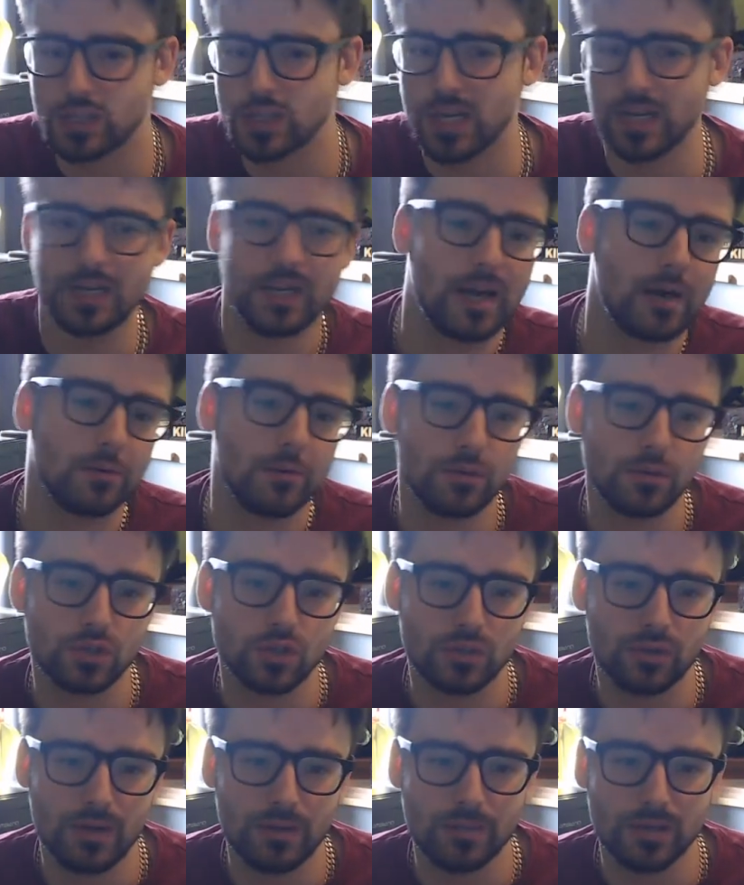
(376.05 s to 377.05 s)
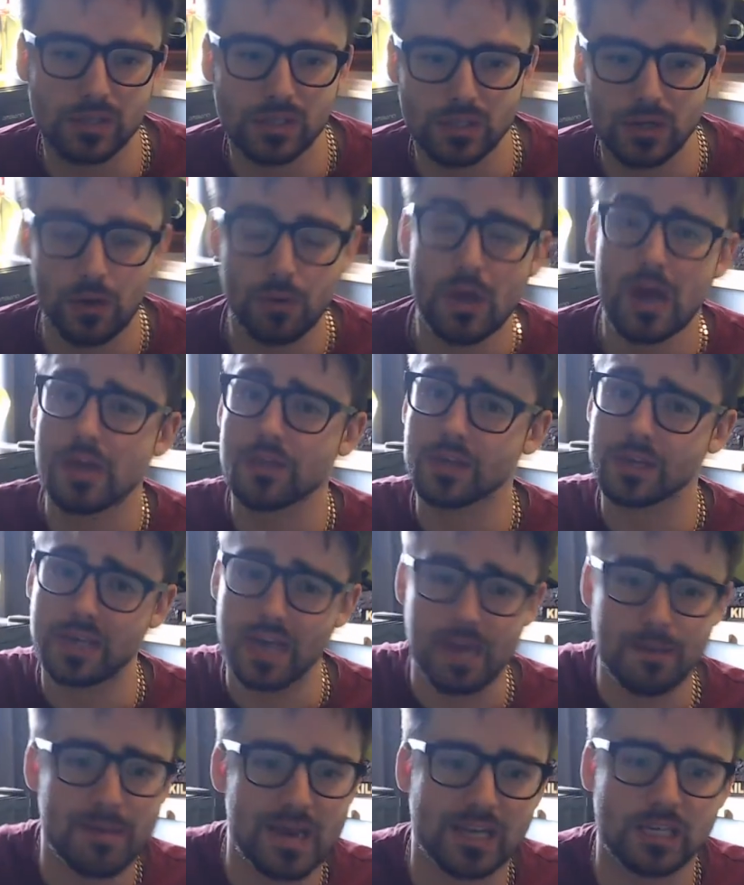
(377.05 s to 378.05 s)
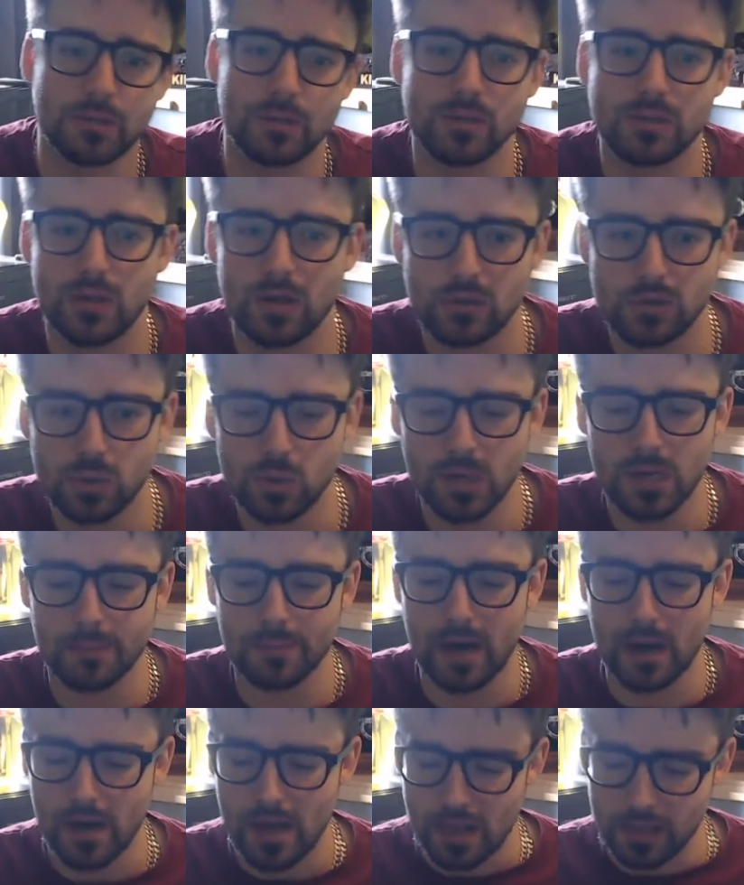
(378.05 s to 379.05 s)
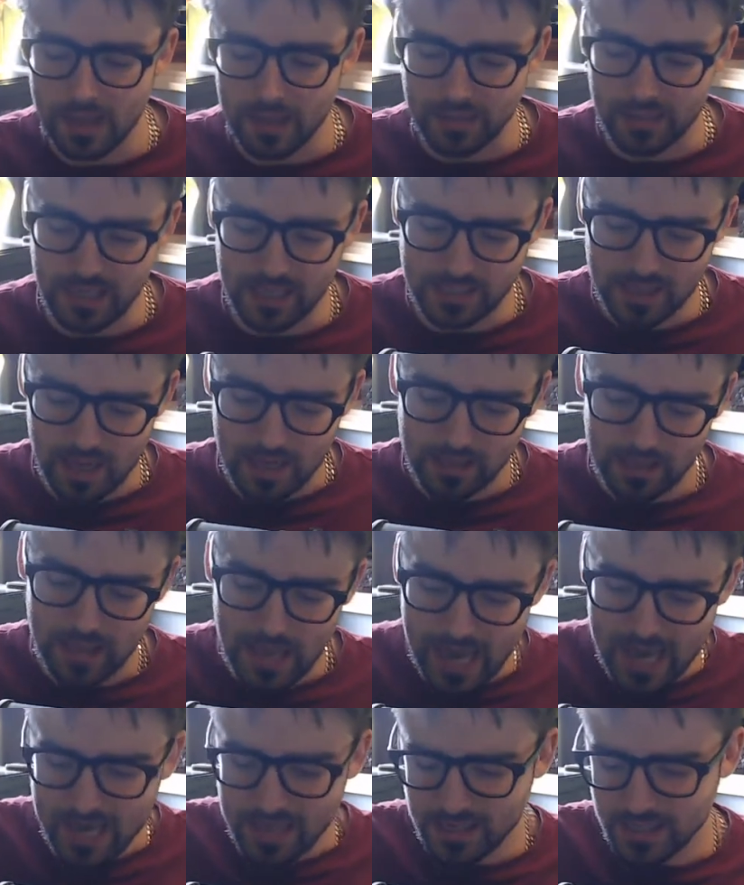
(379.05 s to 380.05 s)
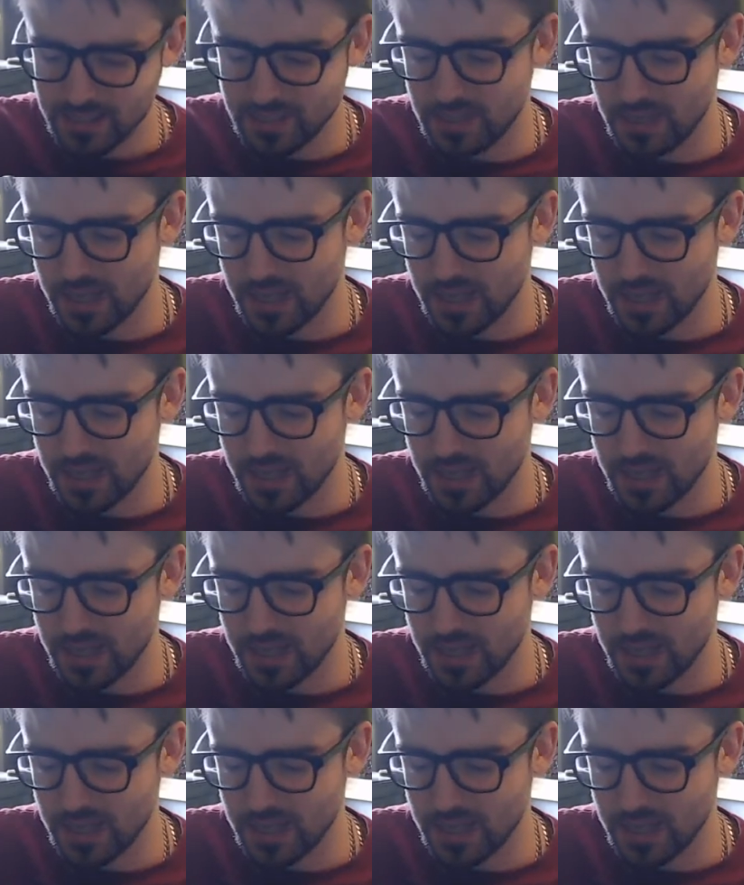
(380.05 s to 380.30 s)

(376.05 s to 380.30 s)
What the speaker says: Checking out new streamers, the game exos that I'm talking about, like these layers that